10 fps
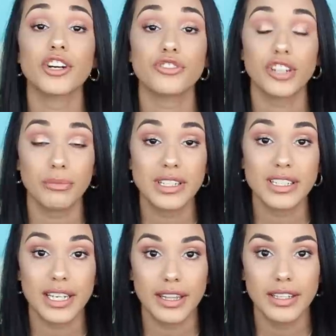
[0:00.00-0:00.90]
hair
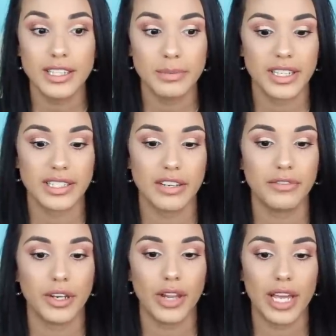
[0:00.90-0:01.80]
treatments like this because
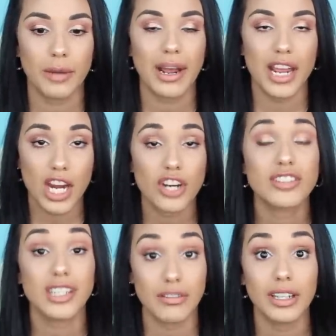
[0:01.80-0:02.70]
I feel like my
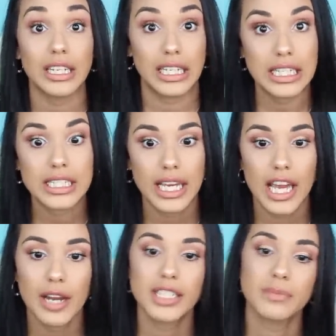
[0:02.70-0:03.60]
hair definitely needs
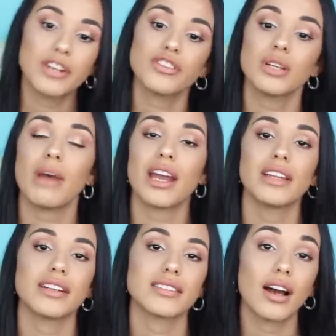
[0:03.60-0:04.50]
it, and especially
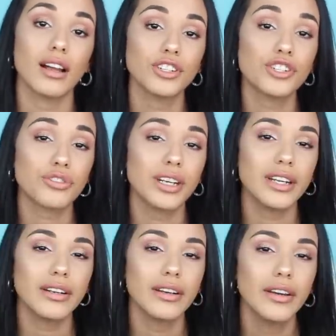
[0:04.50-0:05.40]
mine that is color
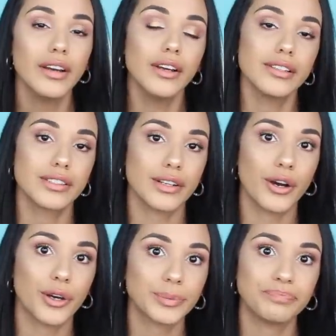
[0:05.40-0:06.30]
treated.
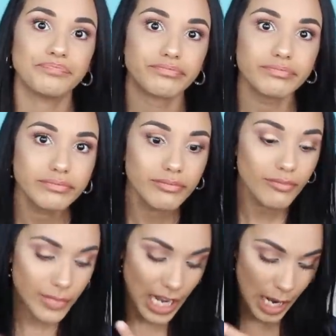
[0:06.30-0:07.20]
So
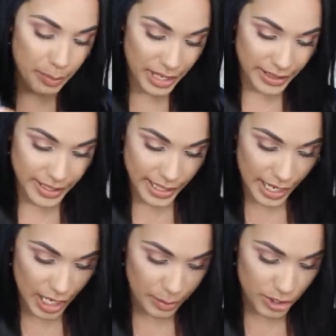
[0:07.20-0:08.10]
I picked this
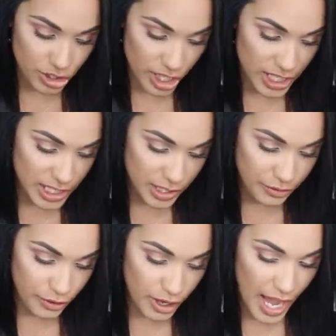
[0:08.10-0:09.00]
guy up just
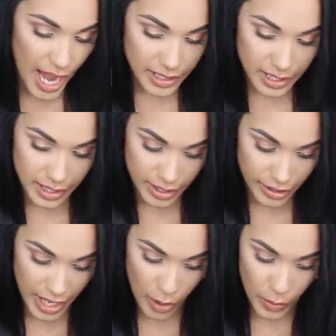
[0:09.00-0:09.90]
for that,
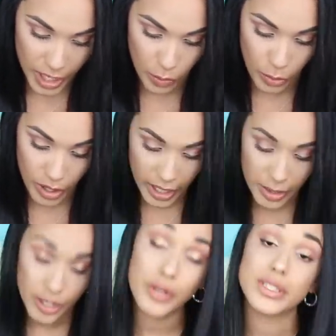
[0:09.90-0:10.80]
so that we can work
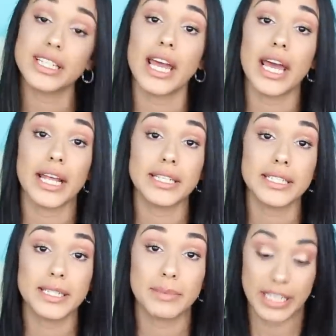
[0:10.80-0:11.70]
on those
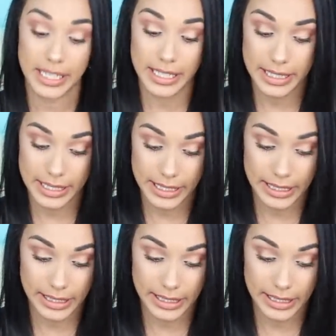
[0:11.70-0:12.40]
ends because,